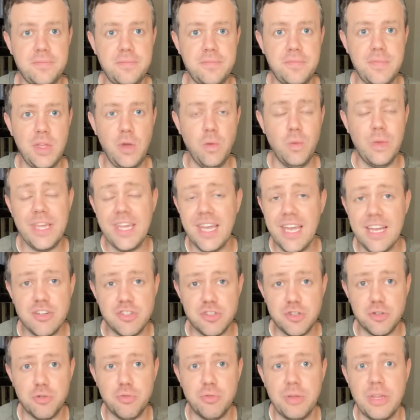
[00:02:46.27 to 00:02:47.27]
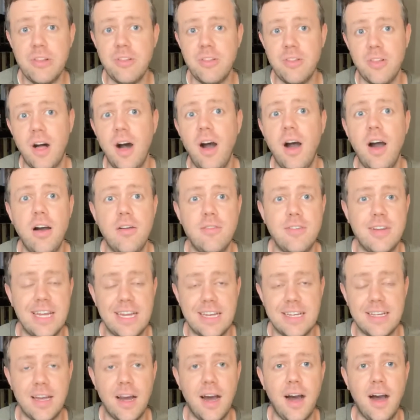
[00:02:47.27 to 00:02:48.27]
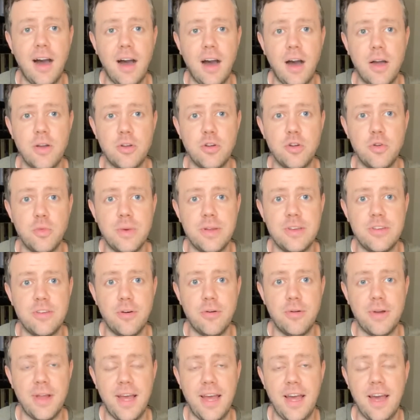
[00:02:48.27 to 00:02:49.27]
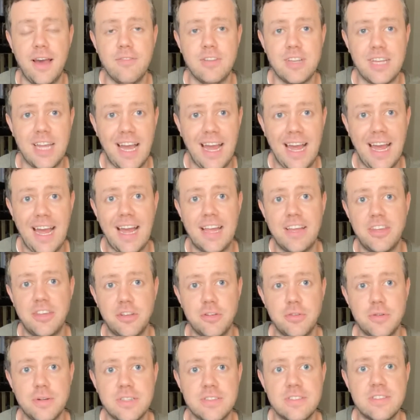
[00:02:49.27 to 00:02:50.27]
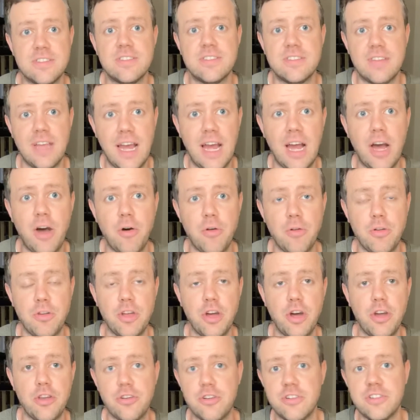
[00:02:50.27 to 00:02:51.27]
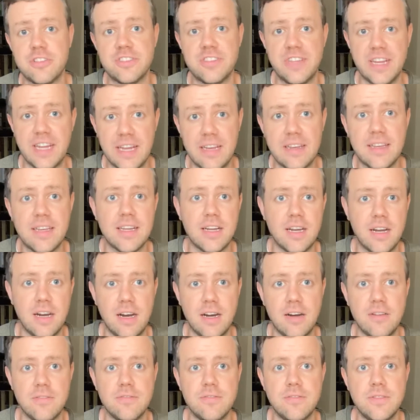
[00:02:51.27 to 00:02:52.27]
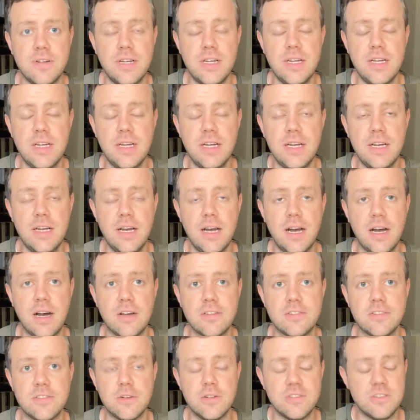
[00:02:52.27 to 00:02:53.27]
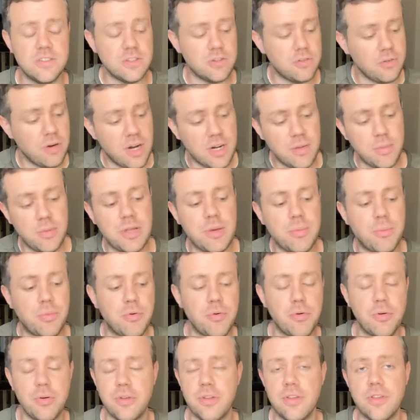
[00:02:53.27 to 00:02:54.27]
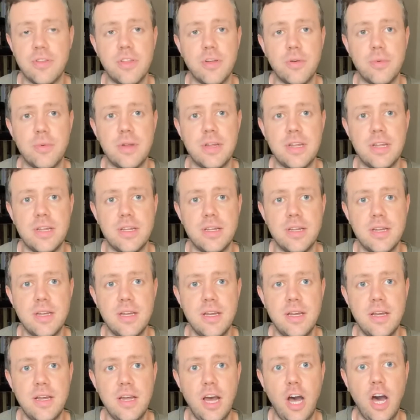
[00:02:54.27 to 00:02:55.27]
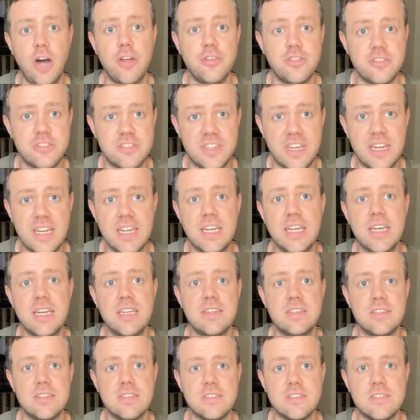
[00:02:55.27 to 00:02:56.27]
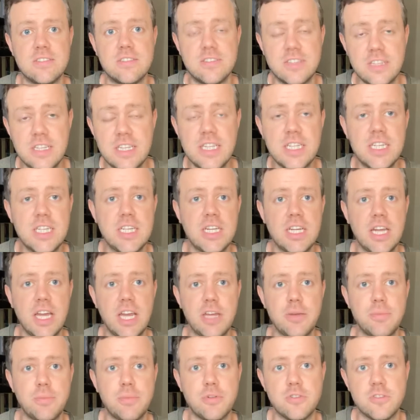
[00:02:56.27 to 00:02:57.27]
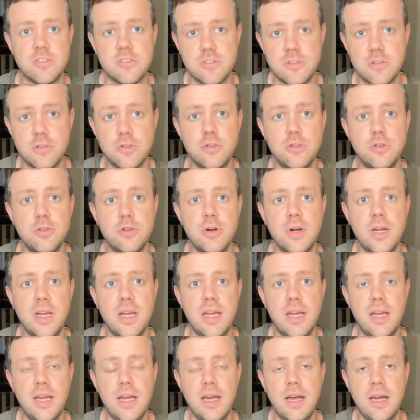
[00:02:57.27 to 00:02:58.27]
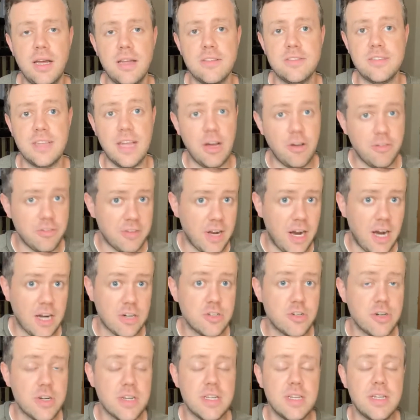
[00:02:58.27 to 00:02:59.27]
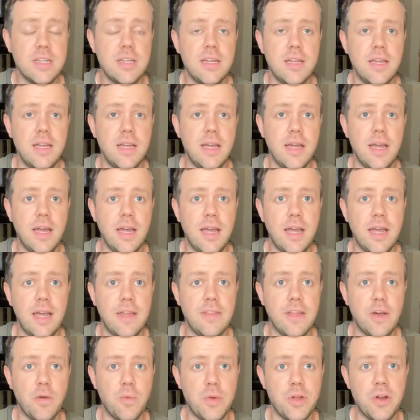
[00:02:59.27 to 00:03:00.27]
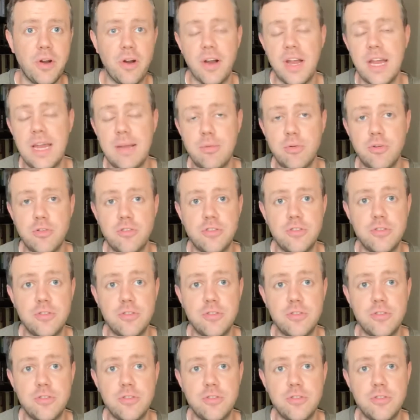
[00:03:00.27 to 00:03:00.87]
We can't truly love a God who we don't have an accurate, sound understanding of. So it's incredibly important that we understand and seek and pursue sound doctrine, and that we are able to